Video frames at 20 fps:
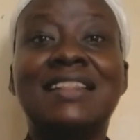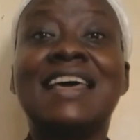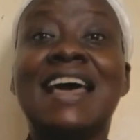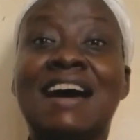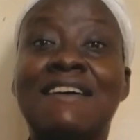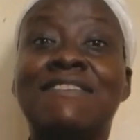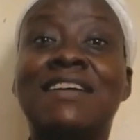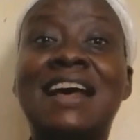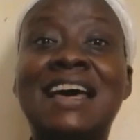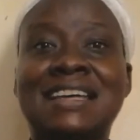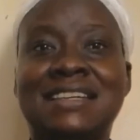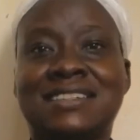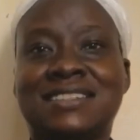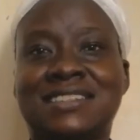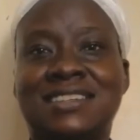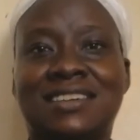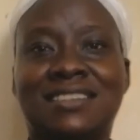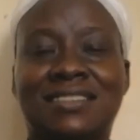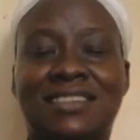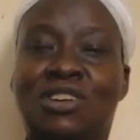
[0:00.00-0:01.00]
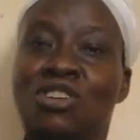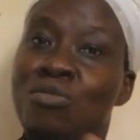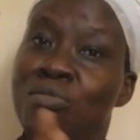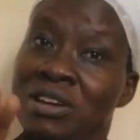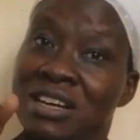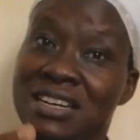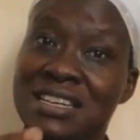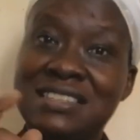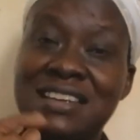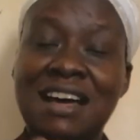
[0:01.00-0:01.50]
They have rights. The
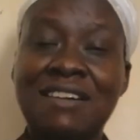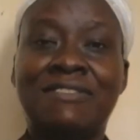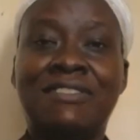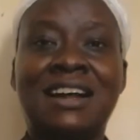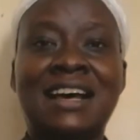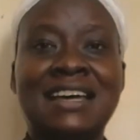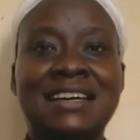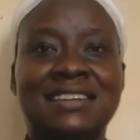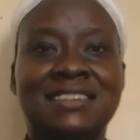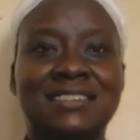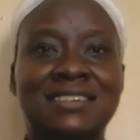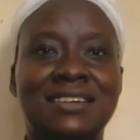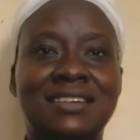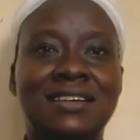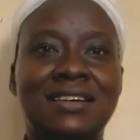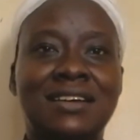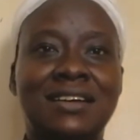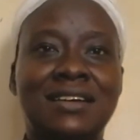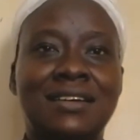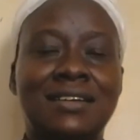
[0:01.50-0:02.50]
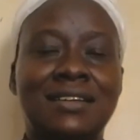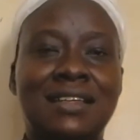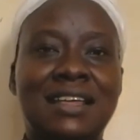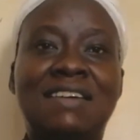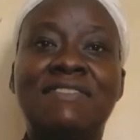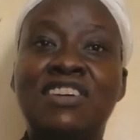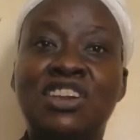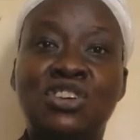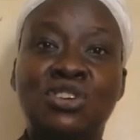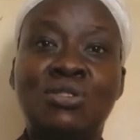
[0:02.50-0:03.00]
communities have rights.
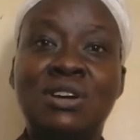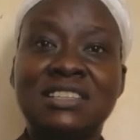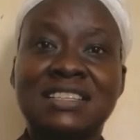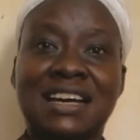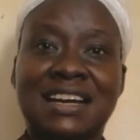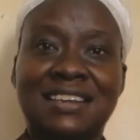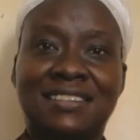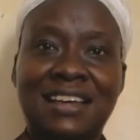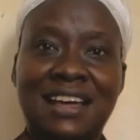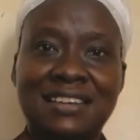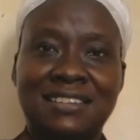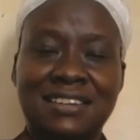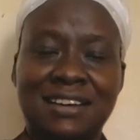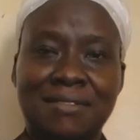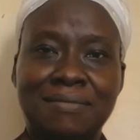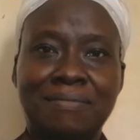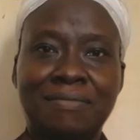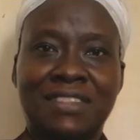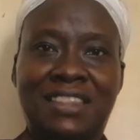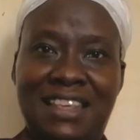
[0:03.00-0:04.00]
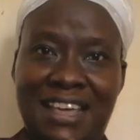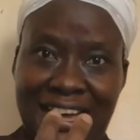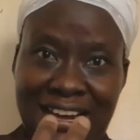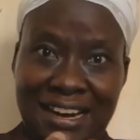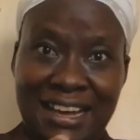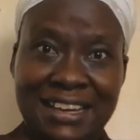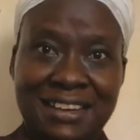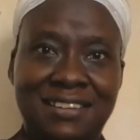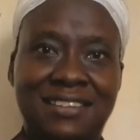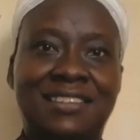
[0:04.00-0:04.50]
Even you as a researcher, they
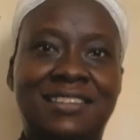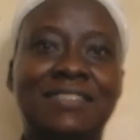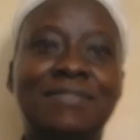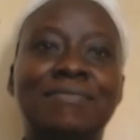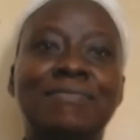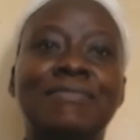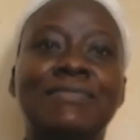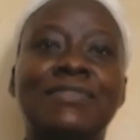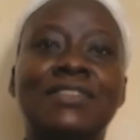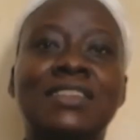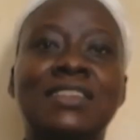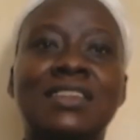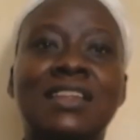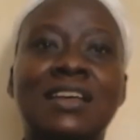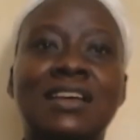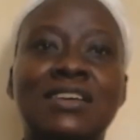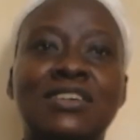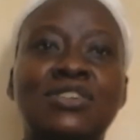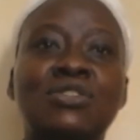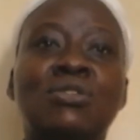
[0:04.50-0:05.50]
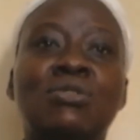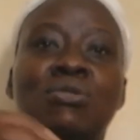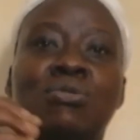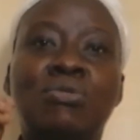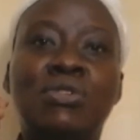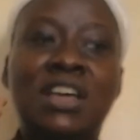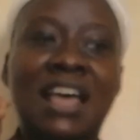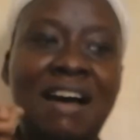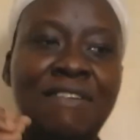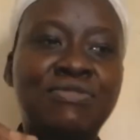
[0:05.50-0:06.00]
are rights. So
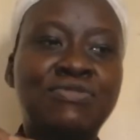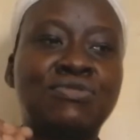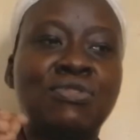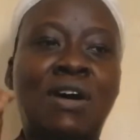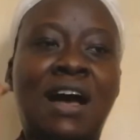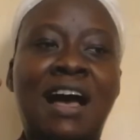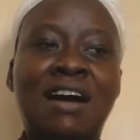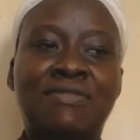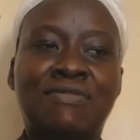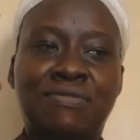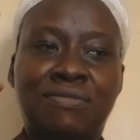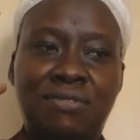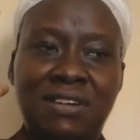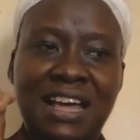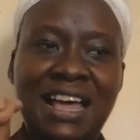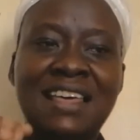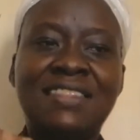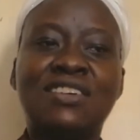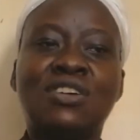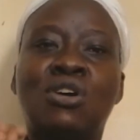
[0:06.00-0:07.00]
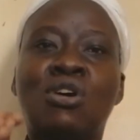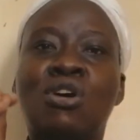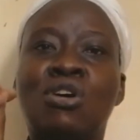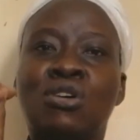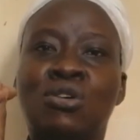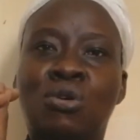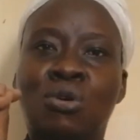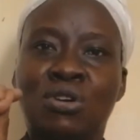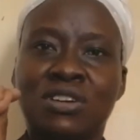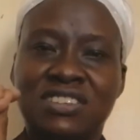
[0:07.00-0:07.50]
we have to have
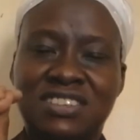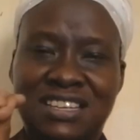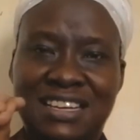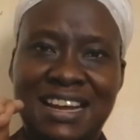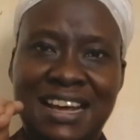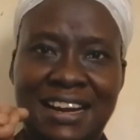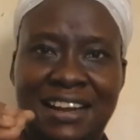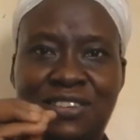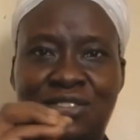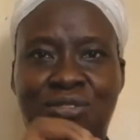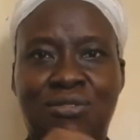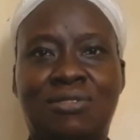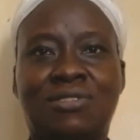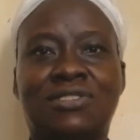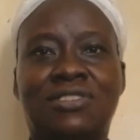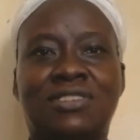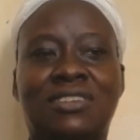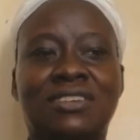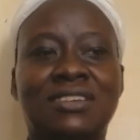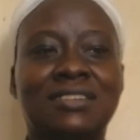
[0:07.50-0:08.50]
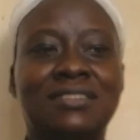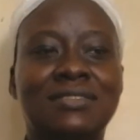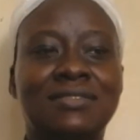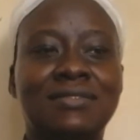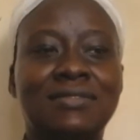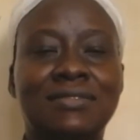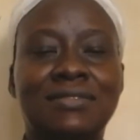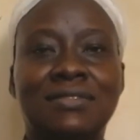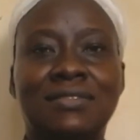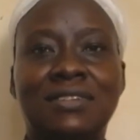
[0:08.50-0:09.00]
ethical considerations
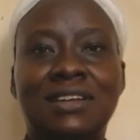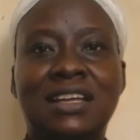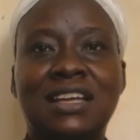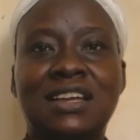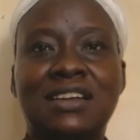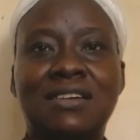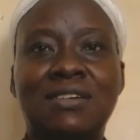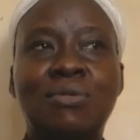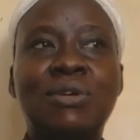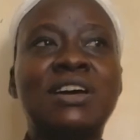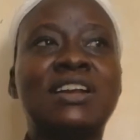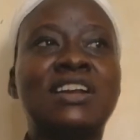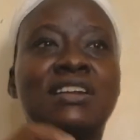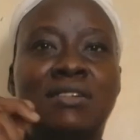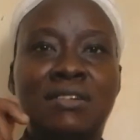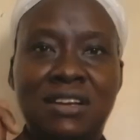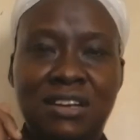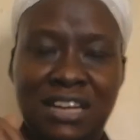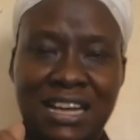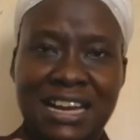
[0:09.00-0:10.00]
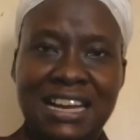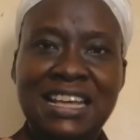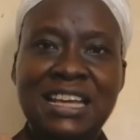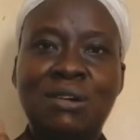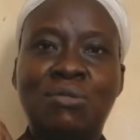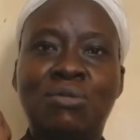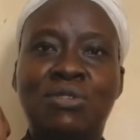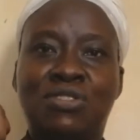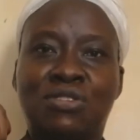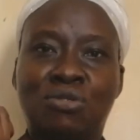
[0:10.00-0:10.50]
when
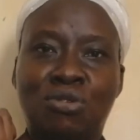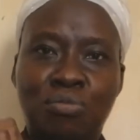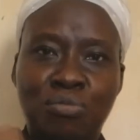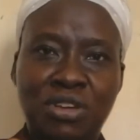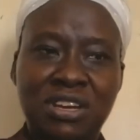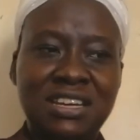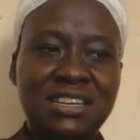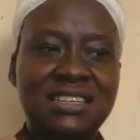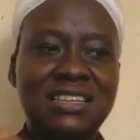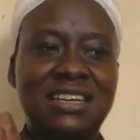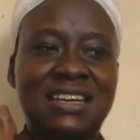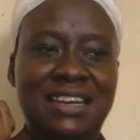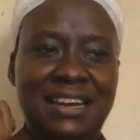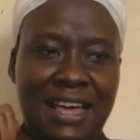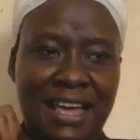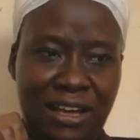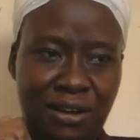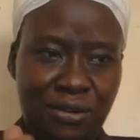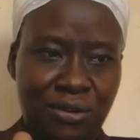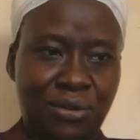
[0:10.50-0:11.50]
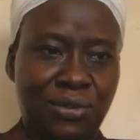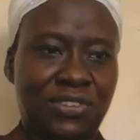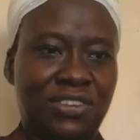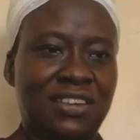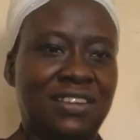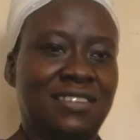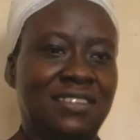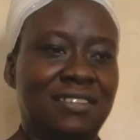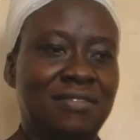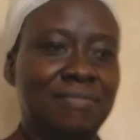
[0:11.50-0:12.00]
dealing with community
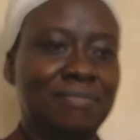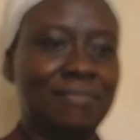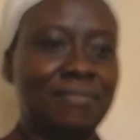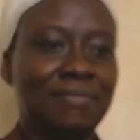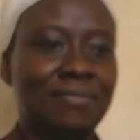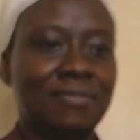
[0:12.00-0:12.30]
diagnosis.